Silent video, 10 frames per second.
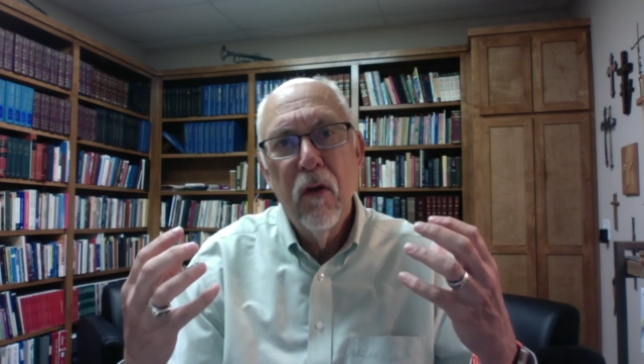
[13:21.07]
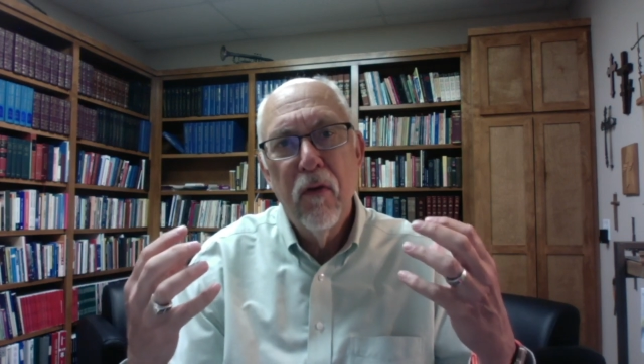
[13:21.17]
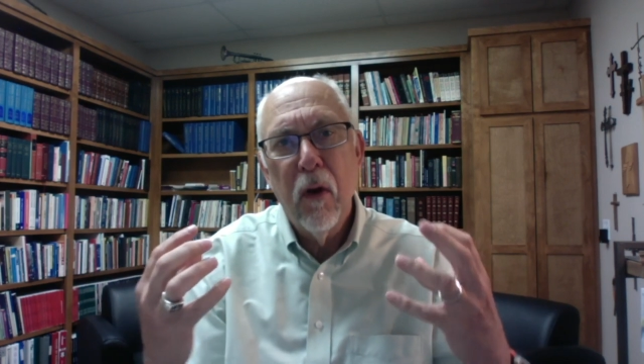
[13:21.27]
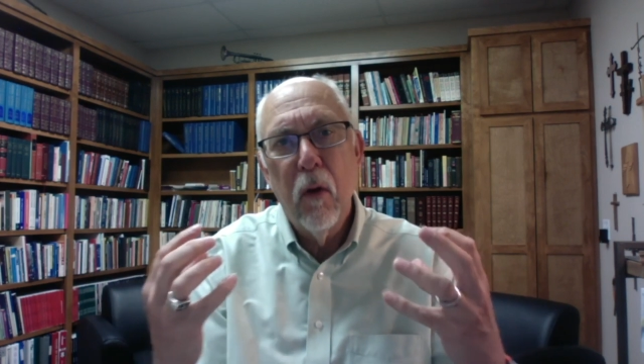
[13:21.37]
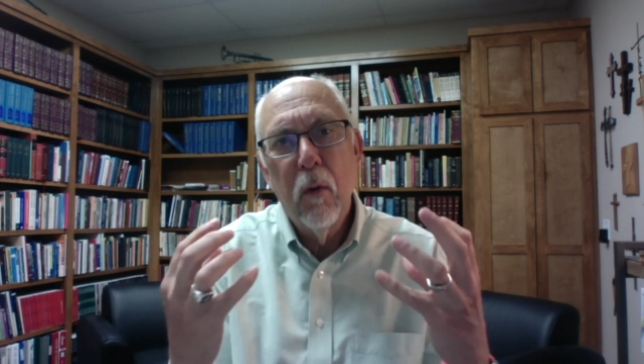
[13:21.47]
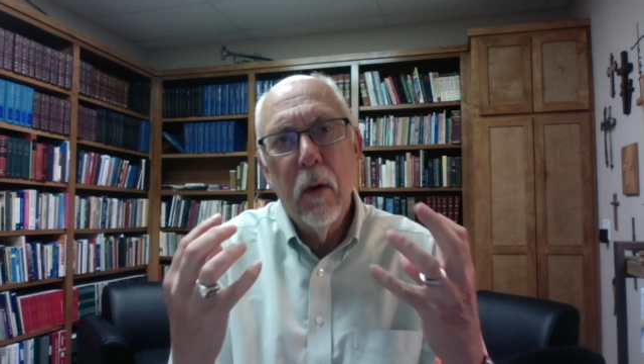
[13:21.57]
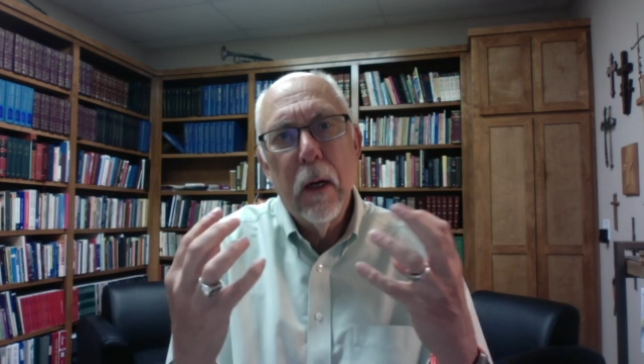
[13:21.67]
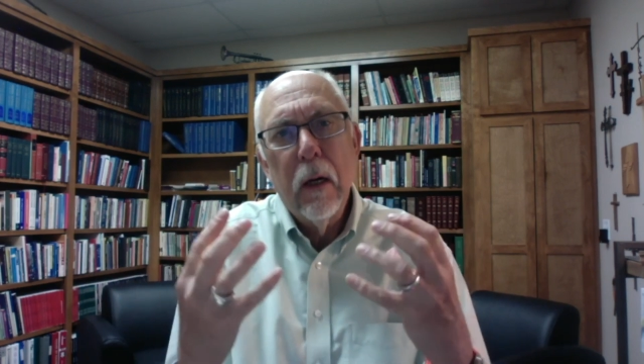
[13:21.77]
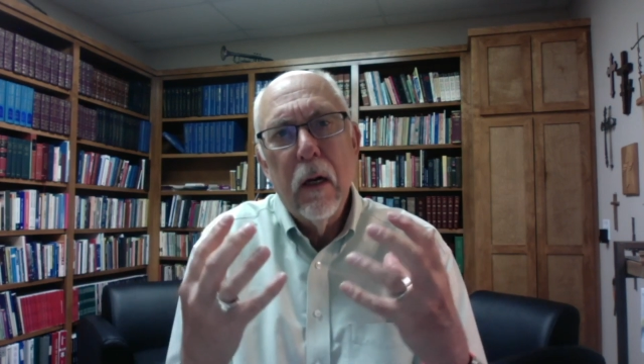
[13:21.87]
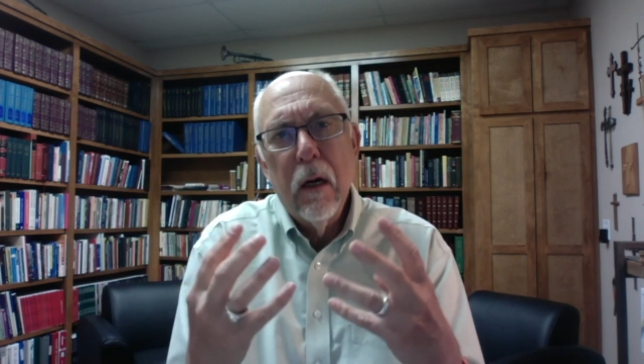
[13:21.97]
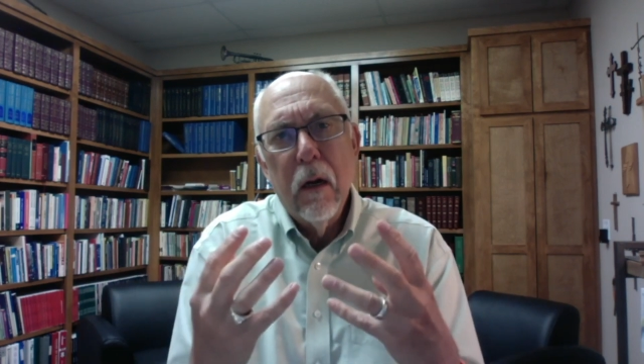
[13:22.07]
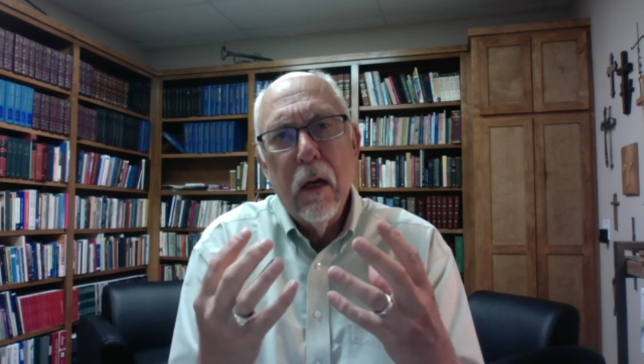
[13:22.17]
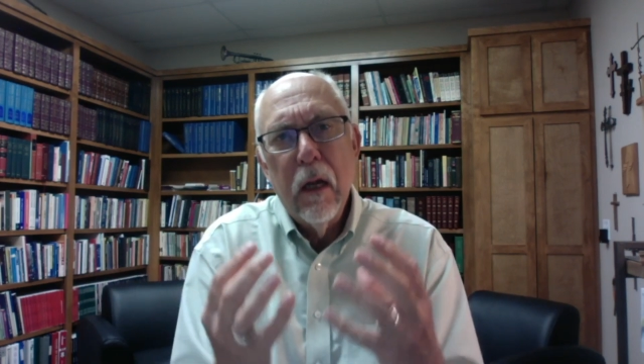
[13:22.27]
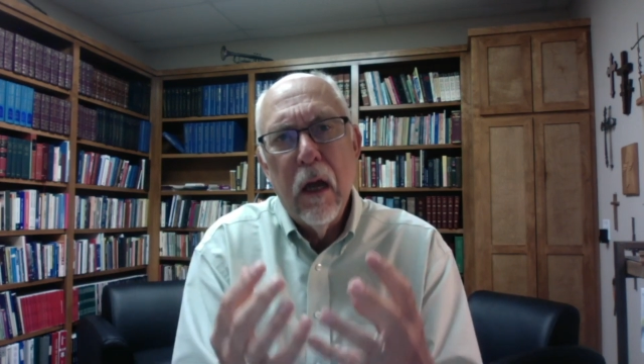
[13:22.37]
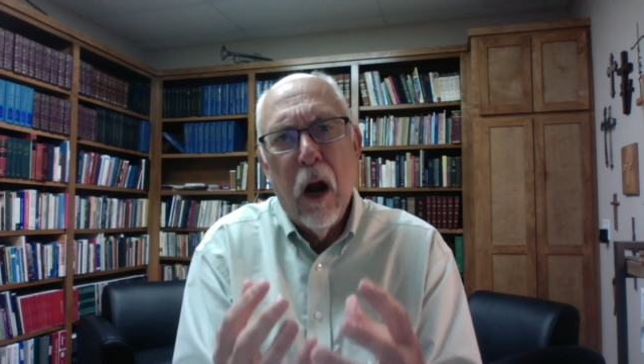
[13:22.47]
So,
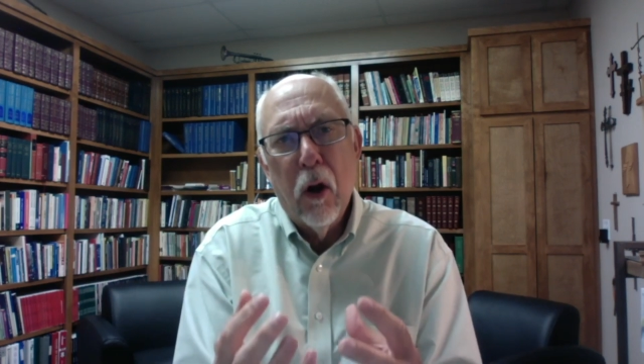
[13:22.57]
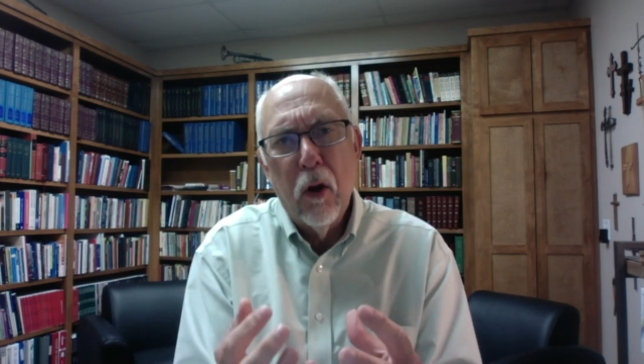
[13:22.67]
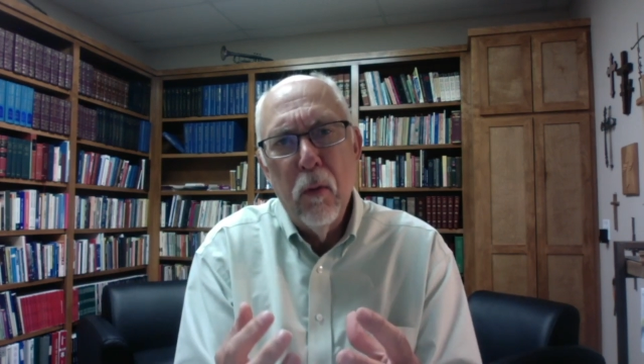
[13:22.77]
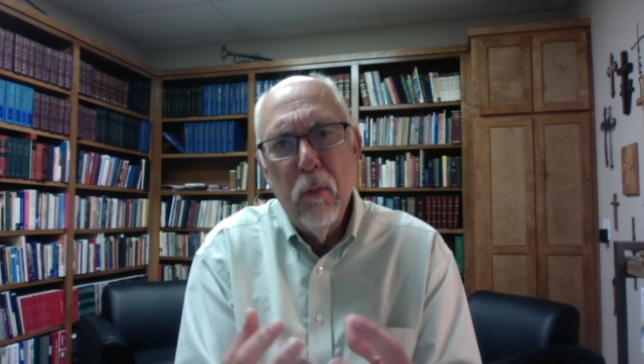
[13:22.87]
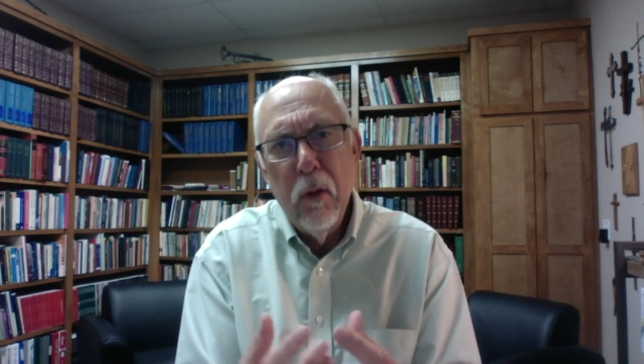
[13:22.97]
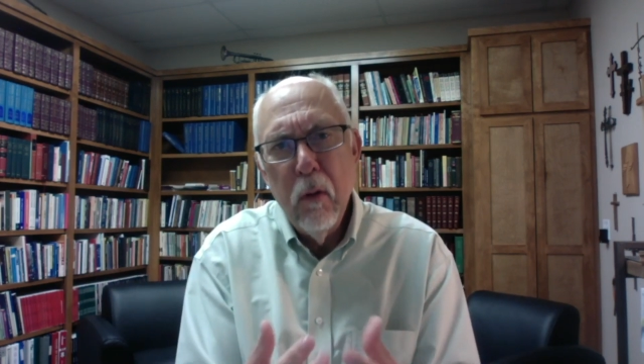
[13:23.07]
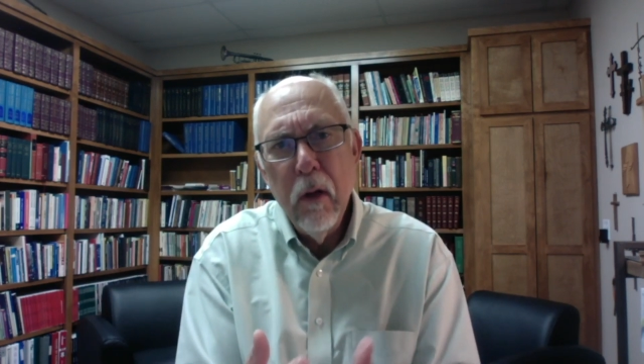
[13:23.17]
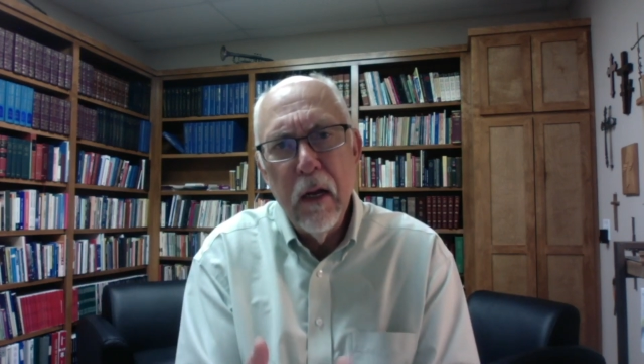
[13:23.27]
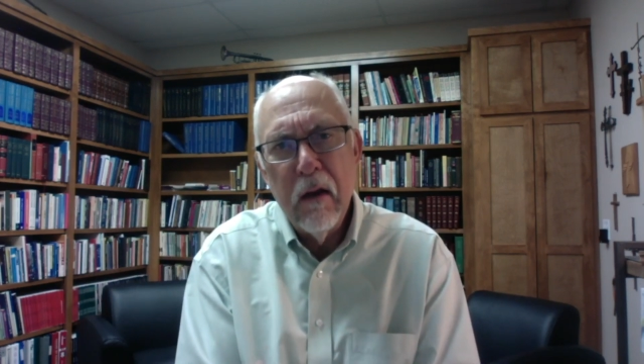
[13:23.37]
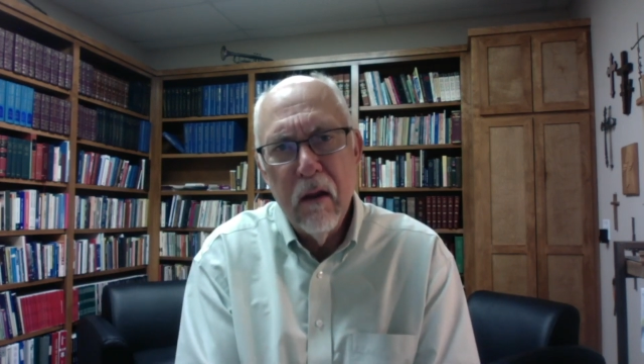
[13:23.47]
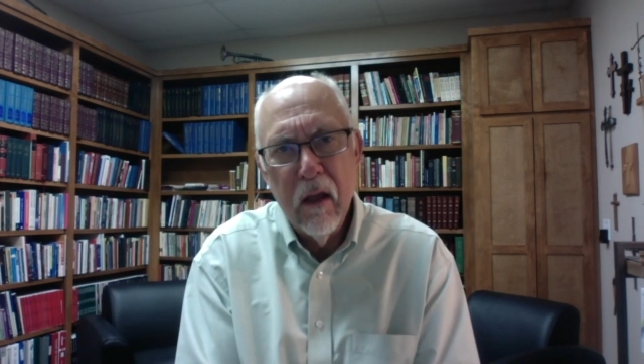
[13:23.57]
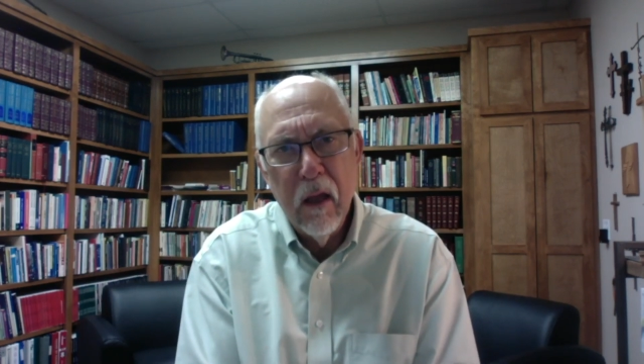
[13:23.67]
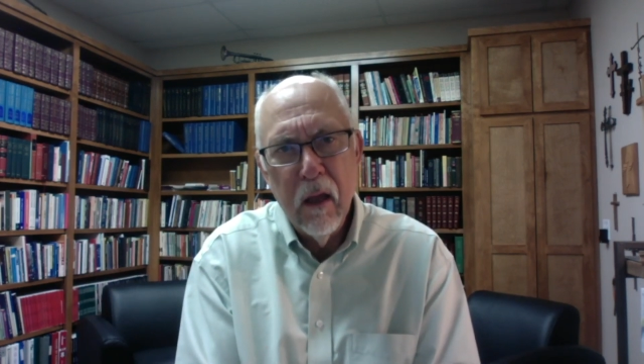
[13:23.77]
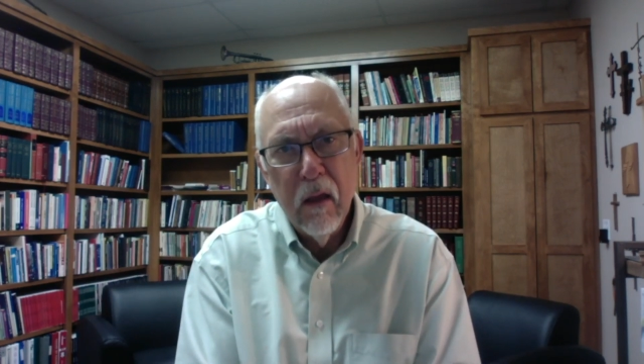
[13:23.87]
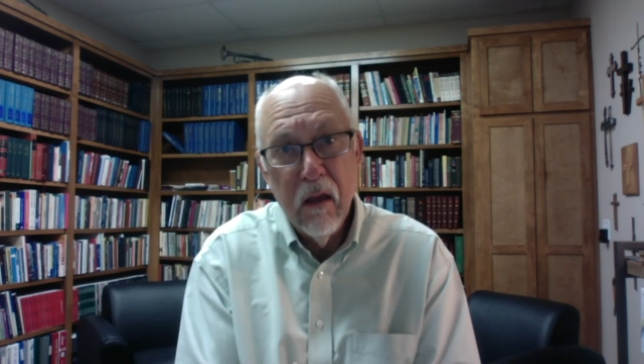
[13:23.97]
our
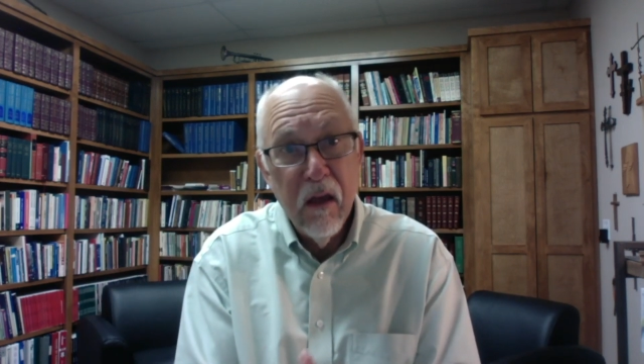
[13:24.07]
community